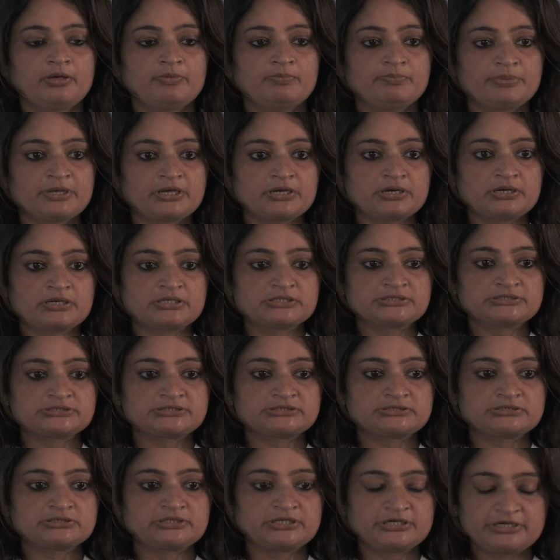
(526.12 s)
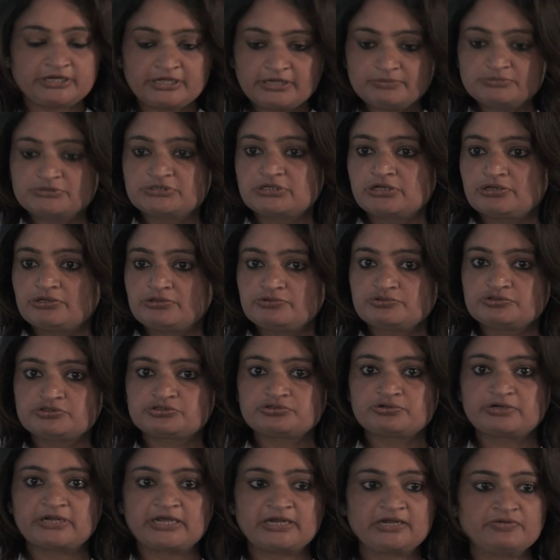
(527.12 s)
because the teams are used
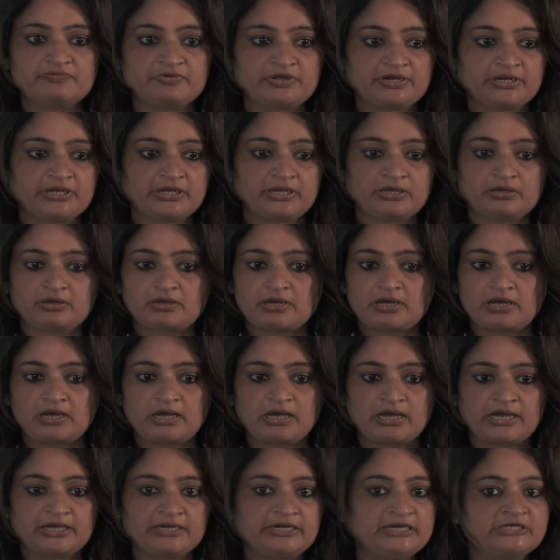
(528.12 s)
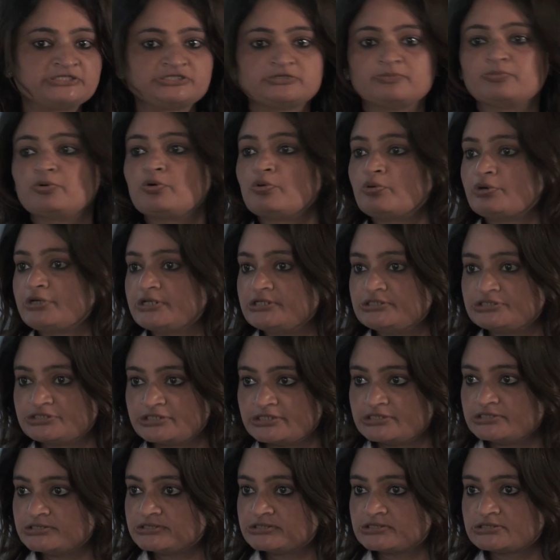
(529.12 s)
to delivering i need some coding
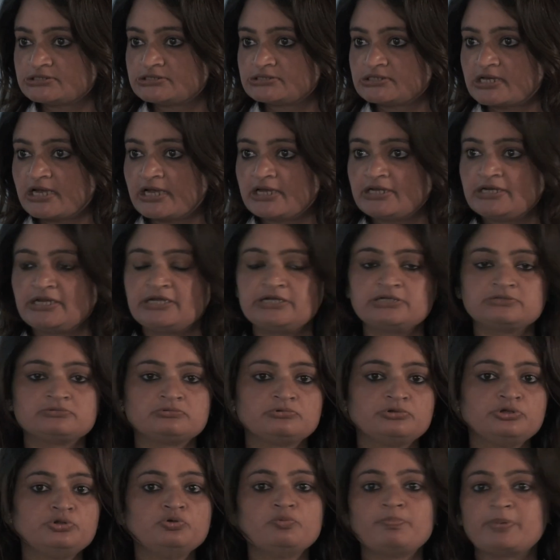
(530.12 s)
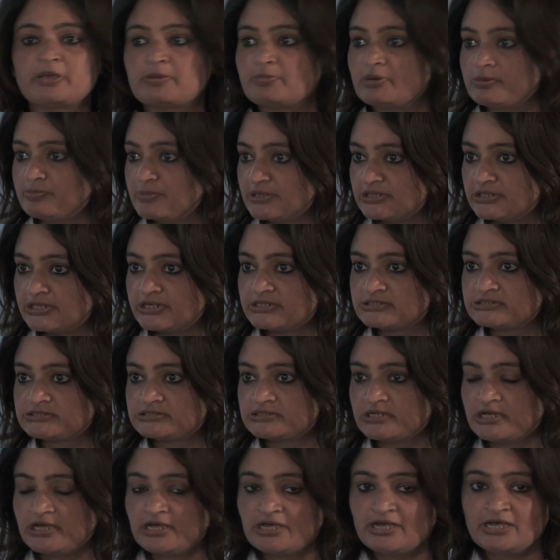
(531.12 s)
changes i need new payment methods
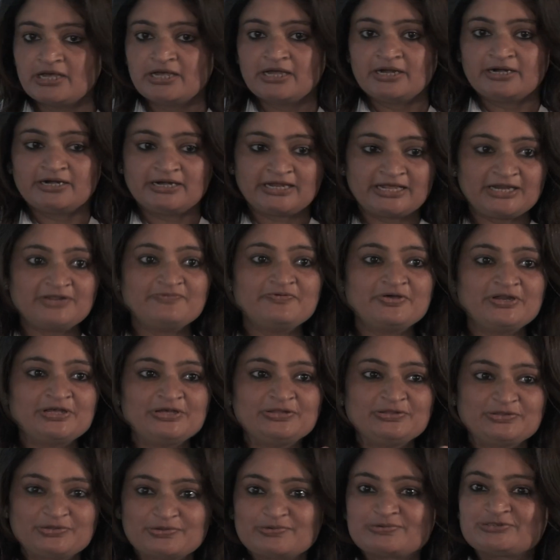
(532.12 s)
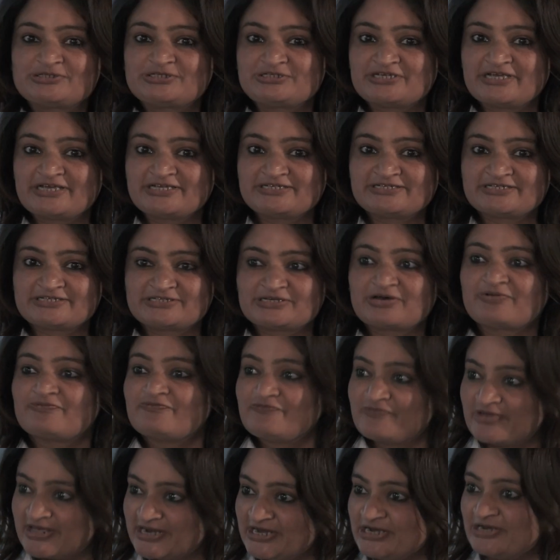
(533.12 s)
delivering those changes are
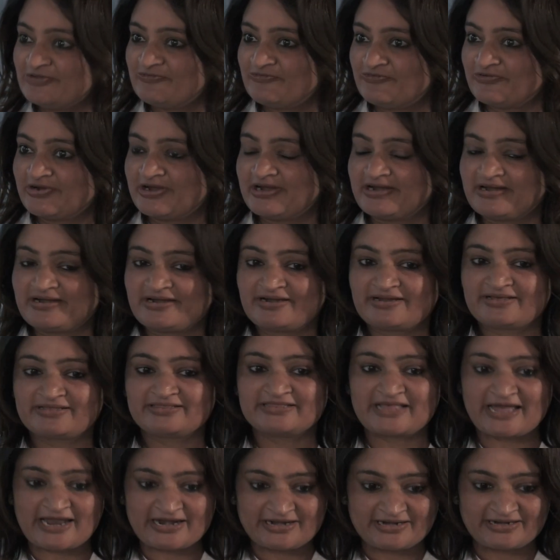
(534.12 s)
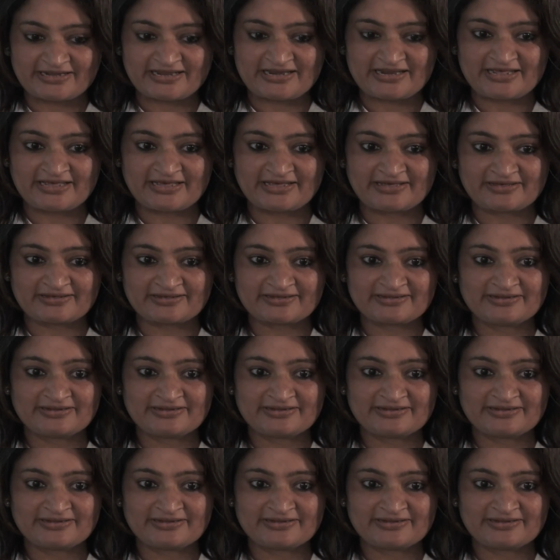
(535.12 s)
very different than telling